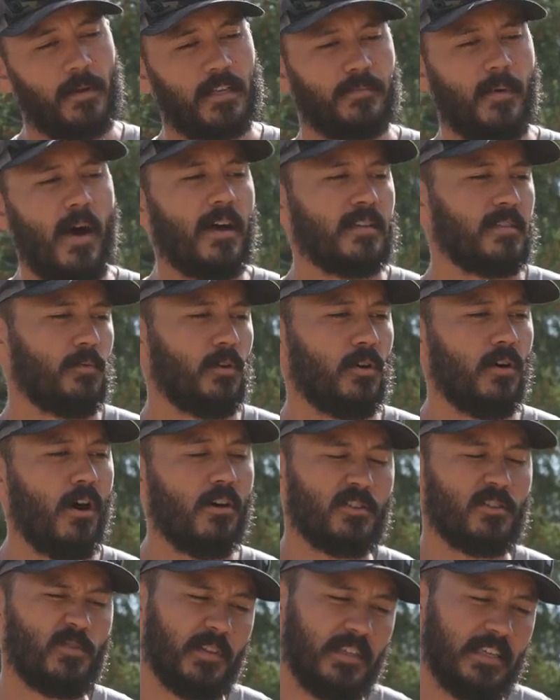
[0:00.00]
as possible,
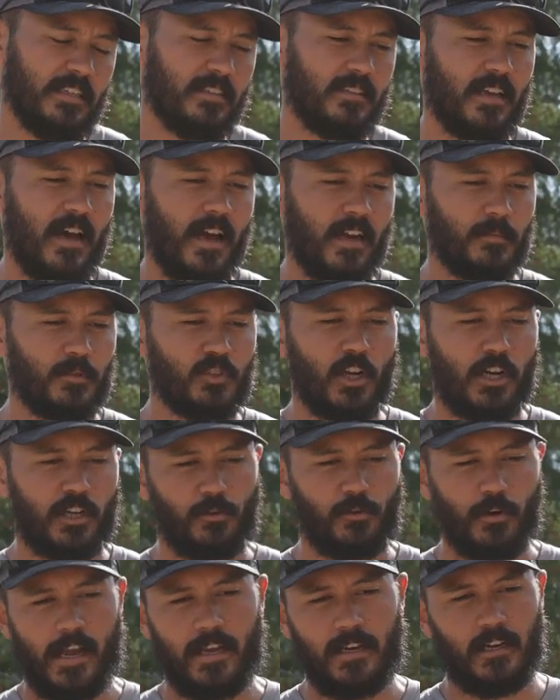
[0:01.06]
also on the inside. I'm just trying to
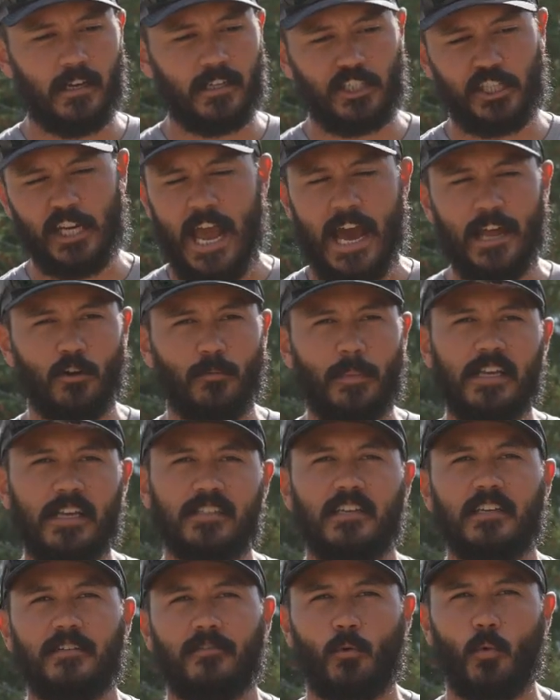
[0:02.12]
create a channel
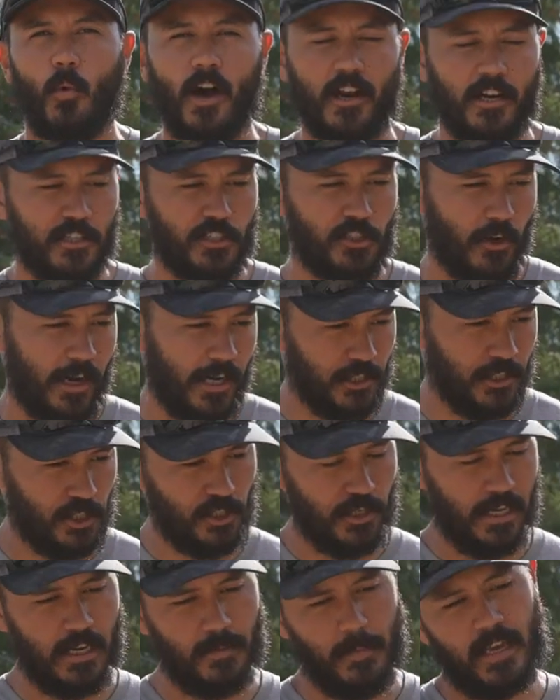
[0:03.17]
basically for water to drain
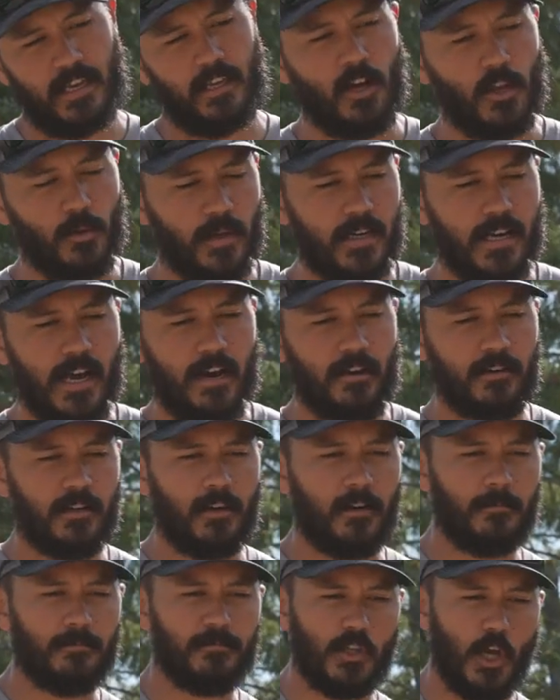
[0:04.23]
should any make it all the way down
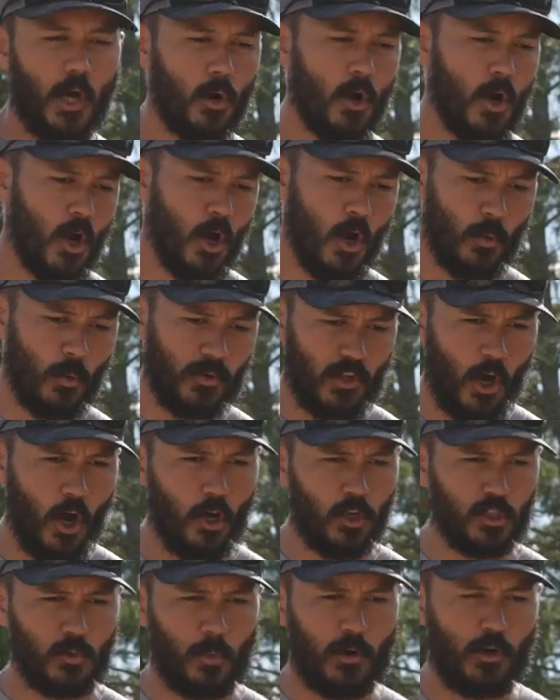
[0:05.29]
here. So with the
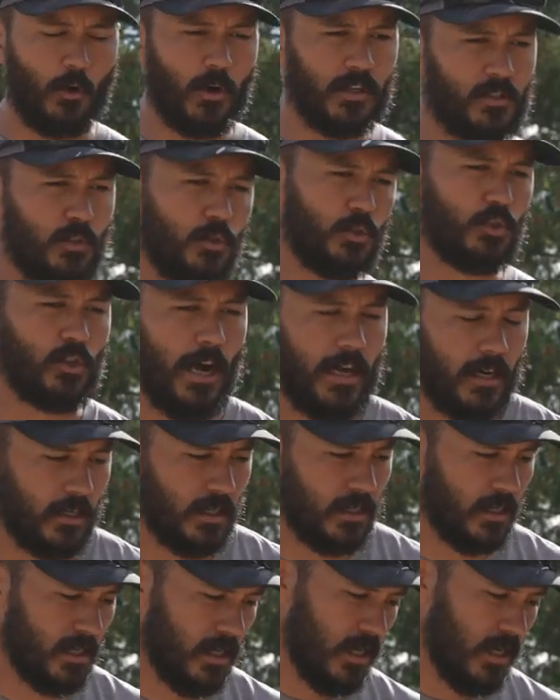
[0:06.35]
hose, we're going to try to